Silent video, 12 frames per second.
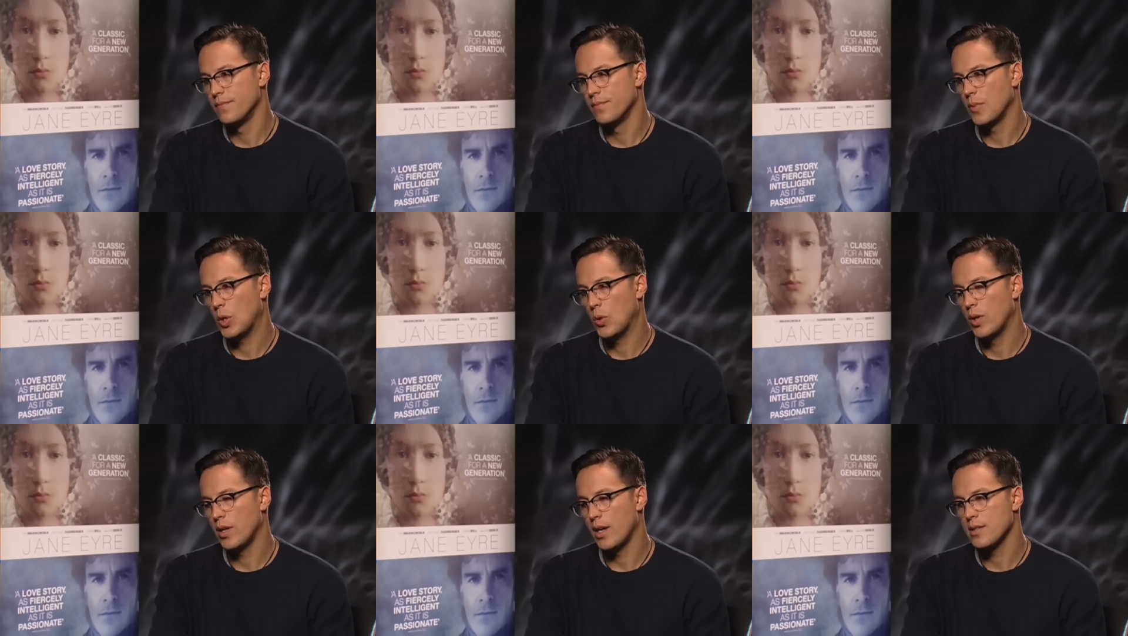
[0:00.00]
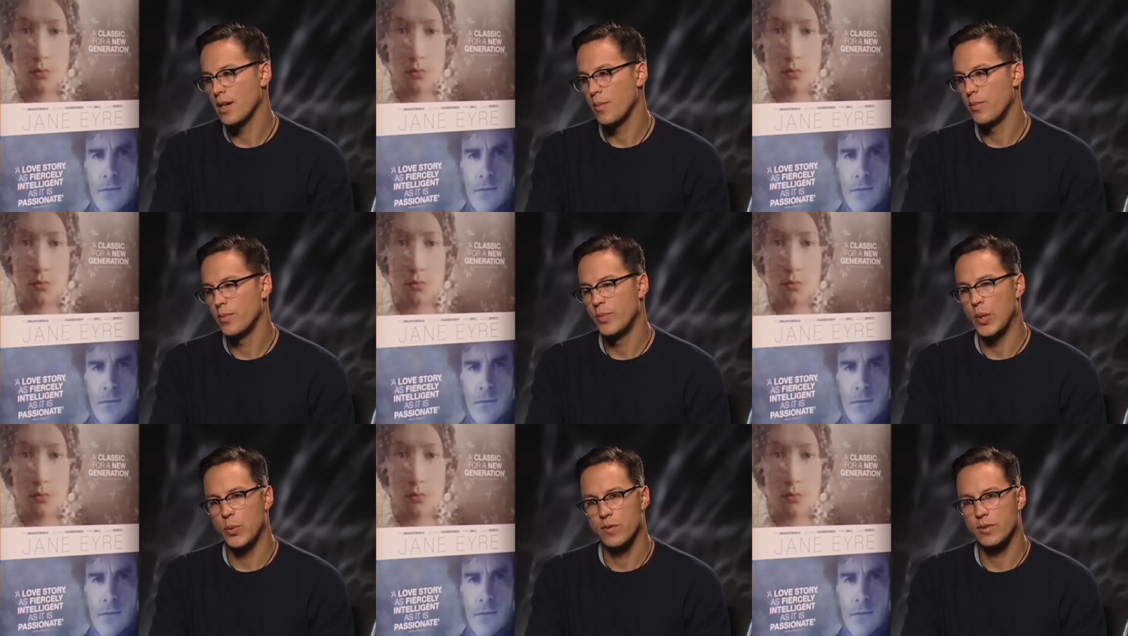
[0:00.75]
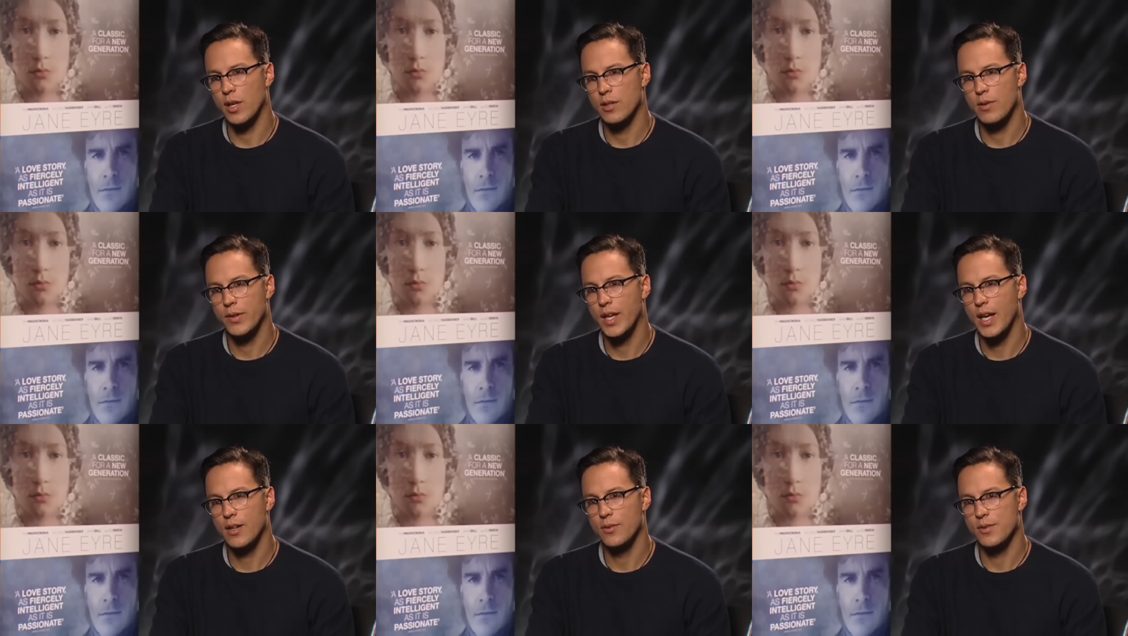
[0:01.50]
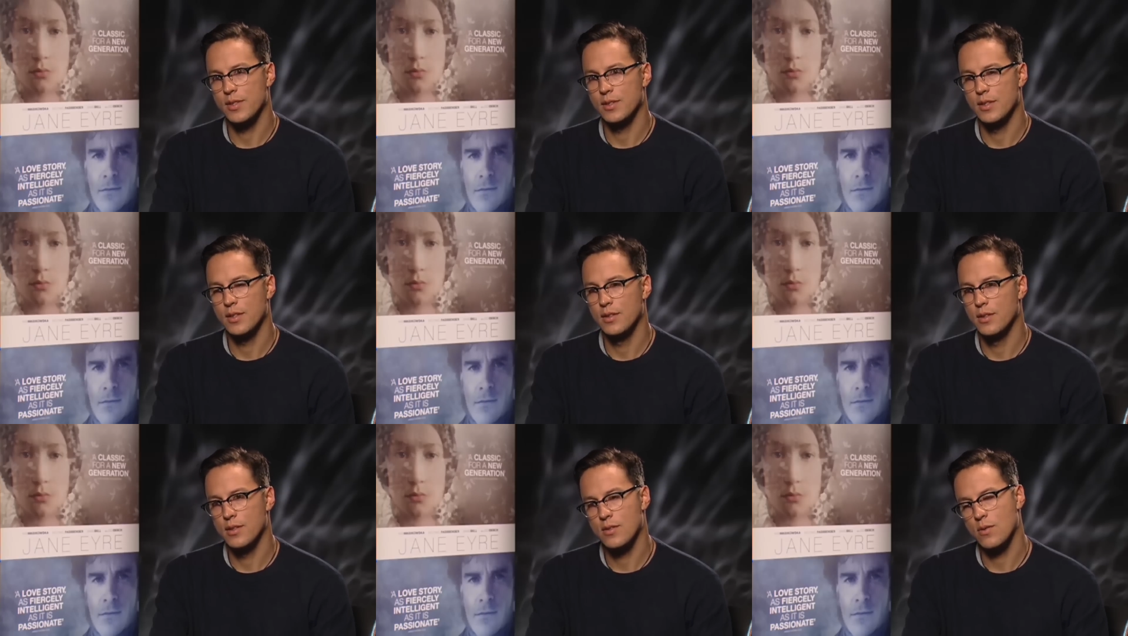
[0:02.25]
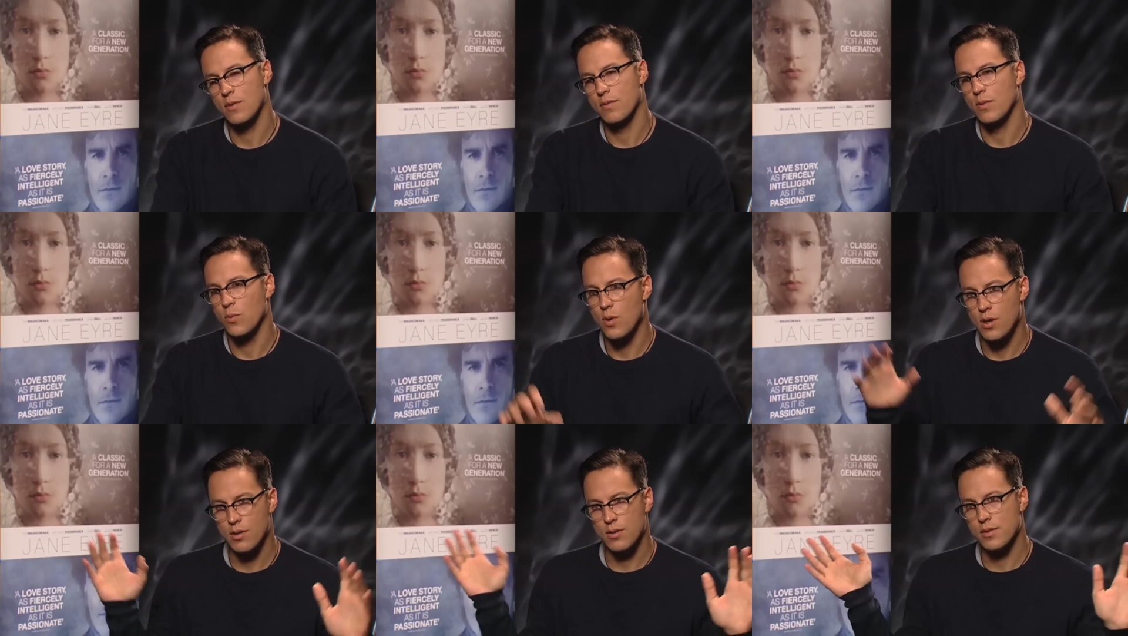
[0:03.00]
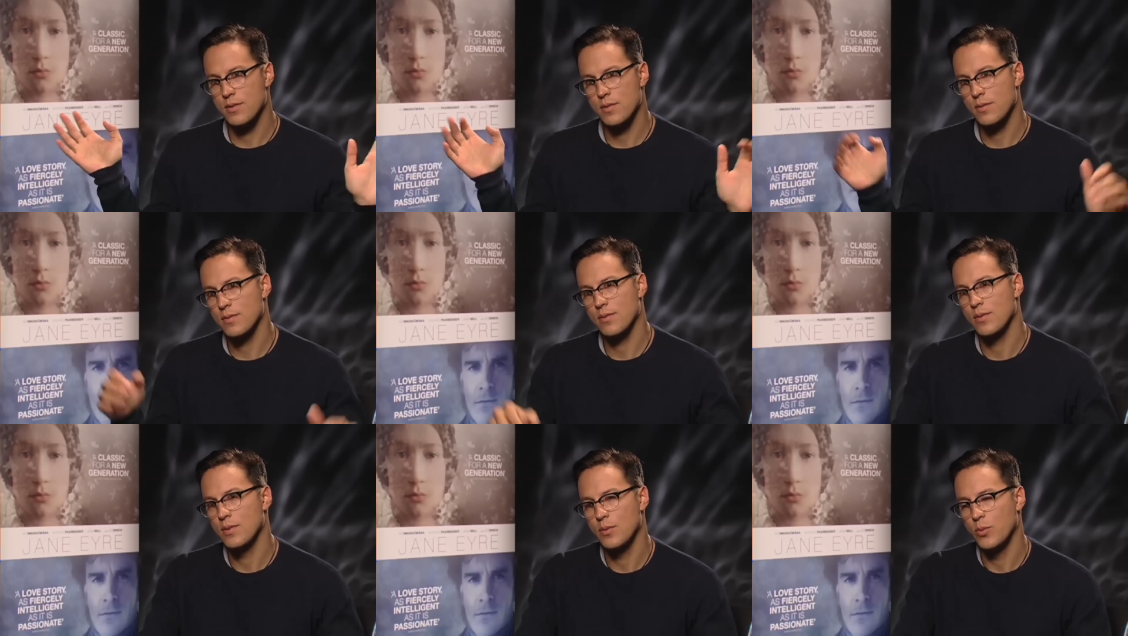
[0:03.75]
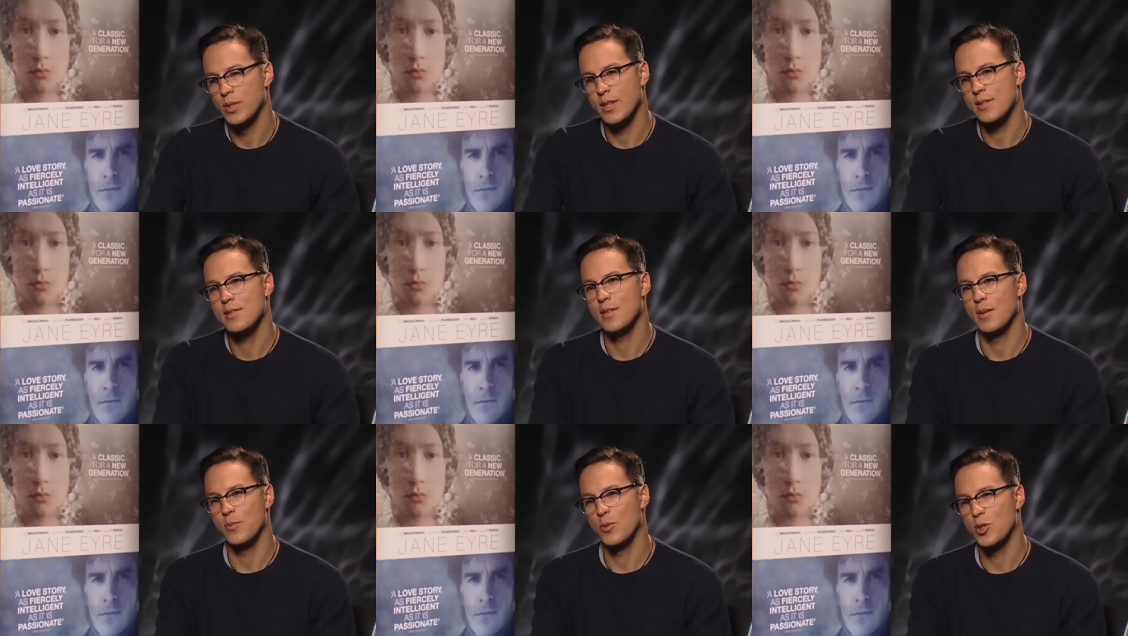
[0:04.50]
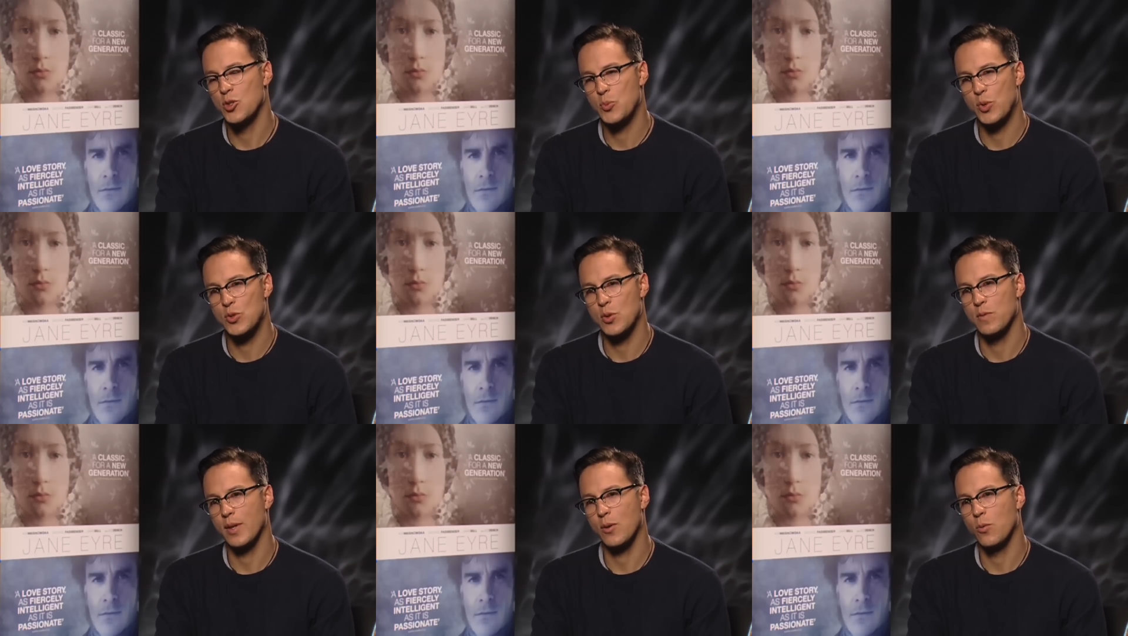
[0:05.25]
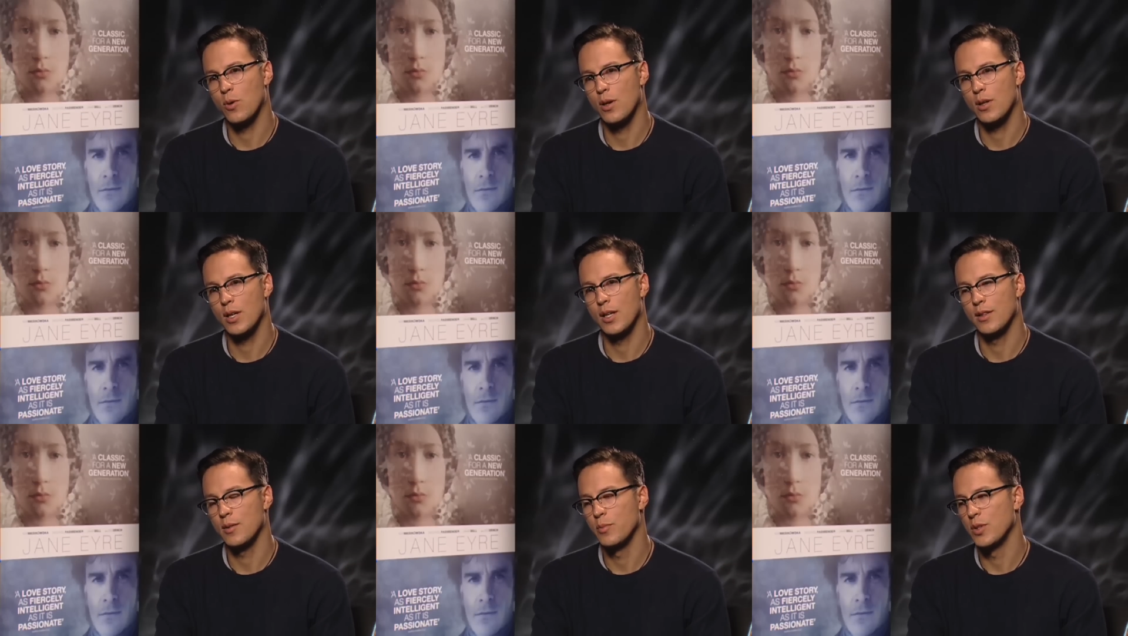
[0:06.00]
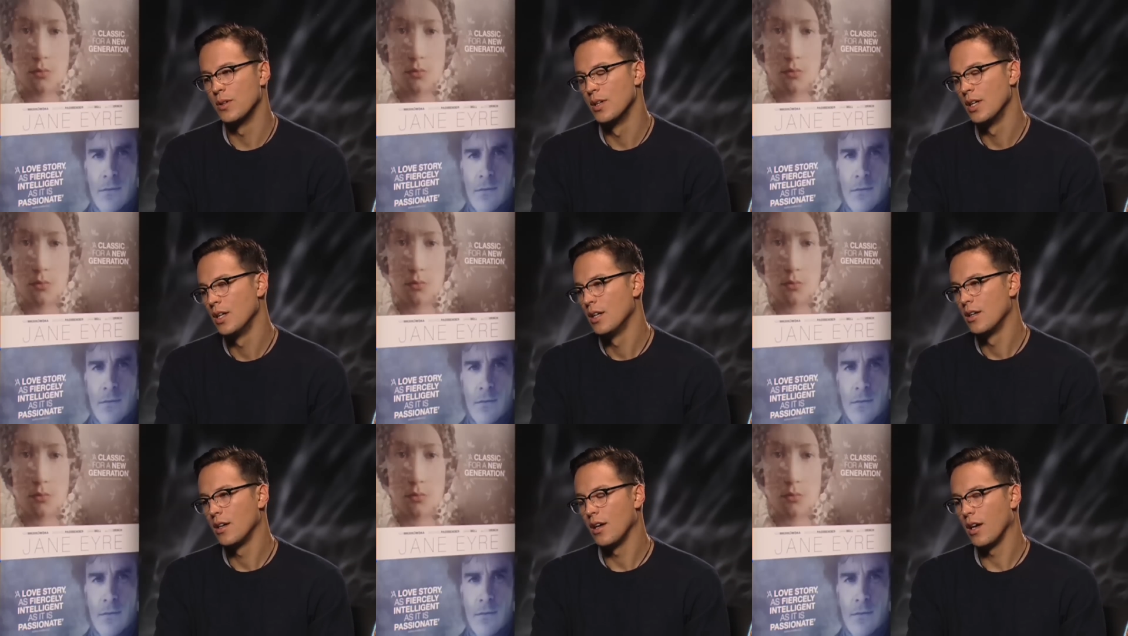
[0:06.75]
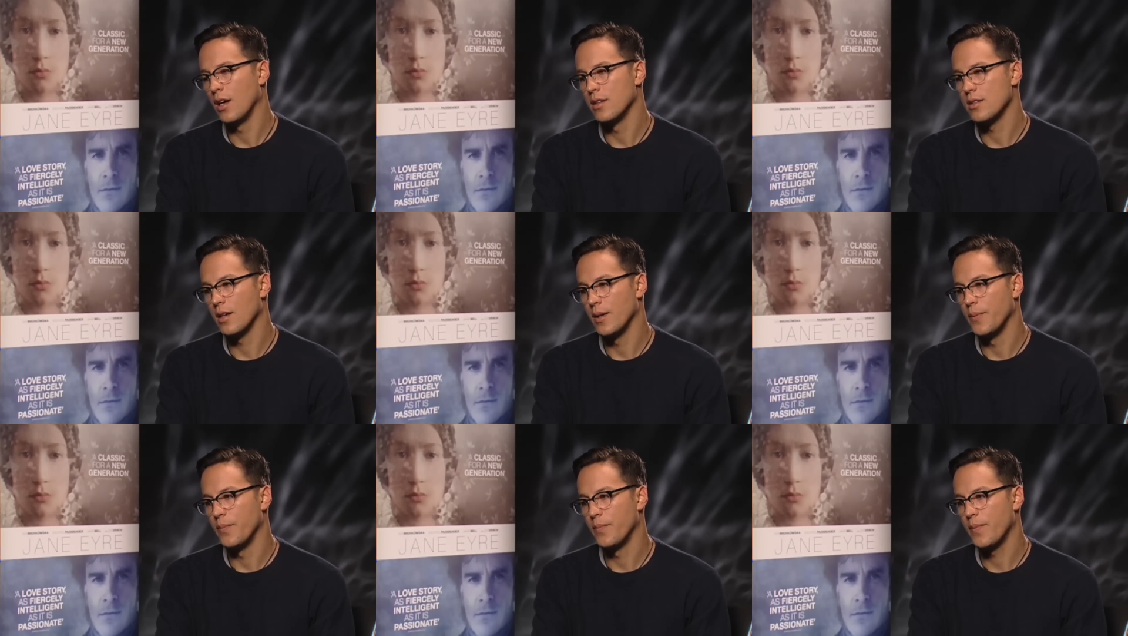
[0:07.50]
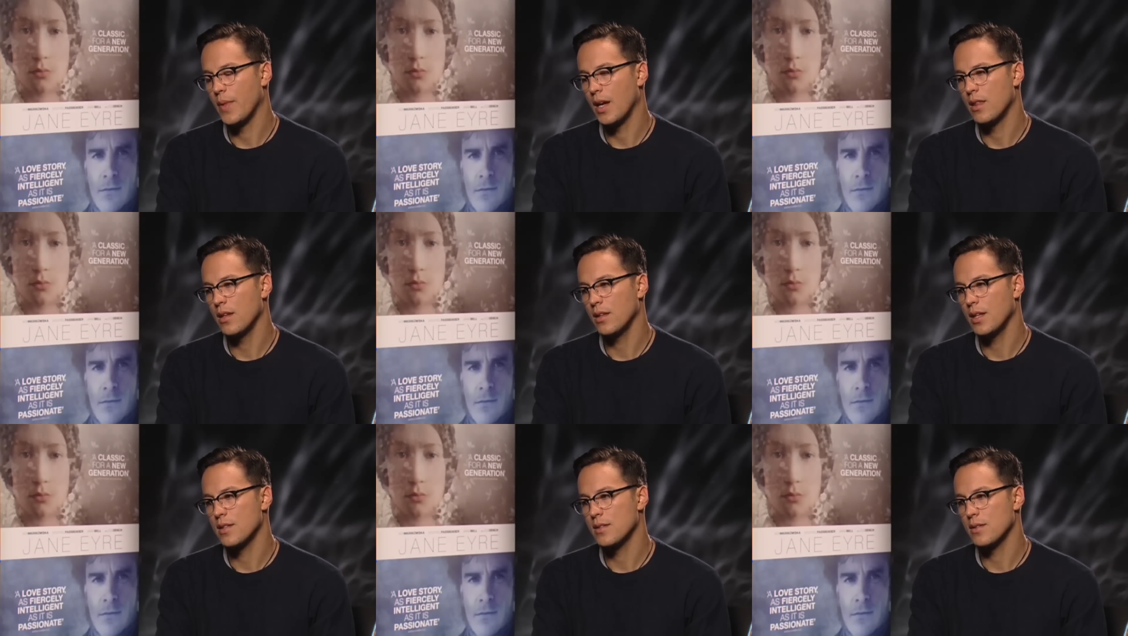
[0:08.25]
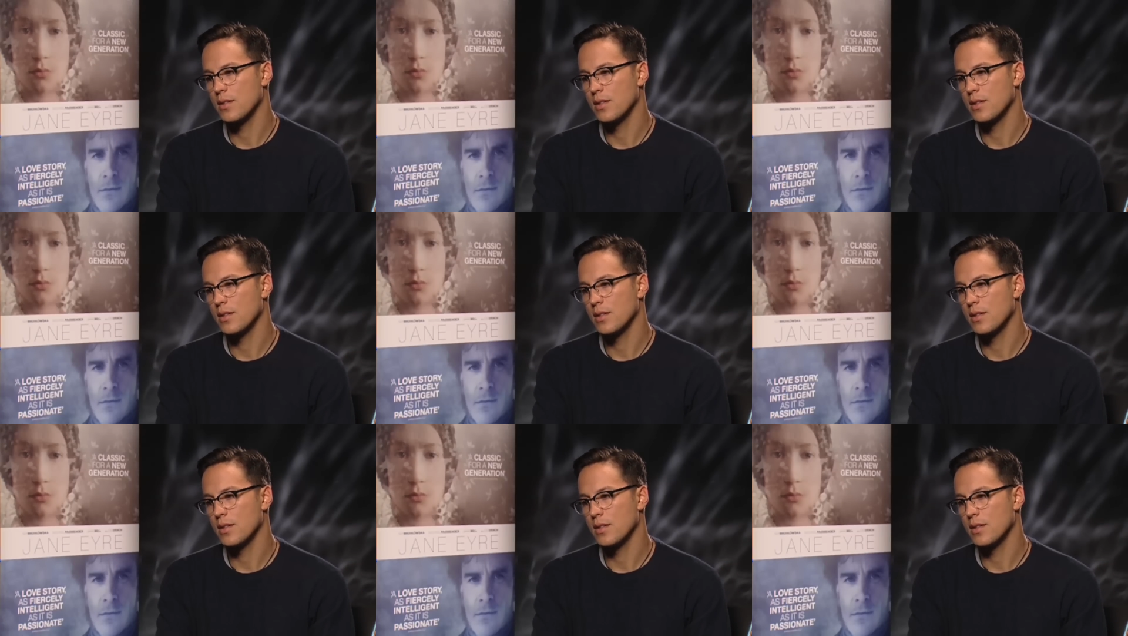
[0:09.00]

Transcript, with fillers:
Speaker 1: you know, at nighttime they would have gotten around with candles, and the, the sort of the walls wouldn't exist anymore. You'd just be sort of like walking in limbo. And um, I think that's,